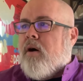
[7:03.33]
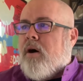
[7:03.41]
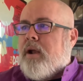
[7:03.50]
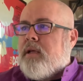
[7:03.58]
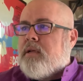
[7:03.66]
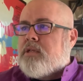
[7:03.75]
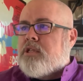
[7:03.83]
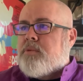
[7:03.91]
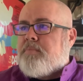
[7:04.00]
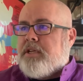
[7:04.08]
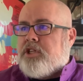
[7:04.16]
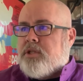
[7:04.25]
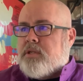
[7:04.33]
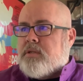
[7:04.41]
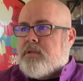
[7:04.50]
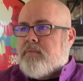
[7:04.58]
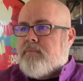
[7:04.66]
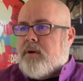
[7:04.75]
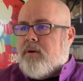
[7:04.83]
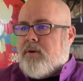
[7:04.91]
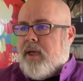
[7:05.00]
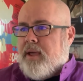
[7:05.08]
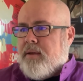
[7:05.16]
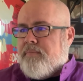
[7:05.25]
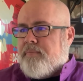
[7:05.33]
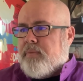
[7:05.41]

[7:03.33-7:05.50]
audience speeches. Okay?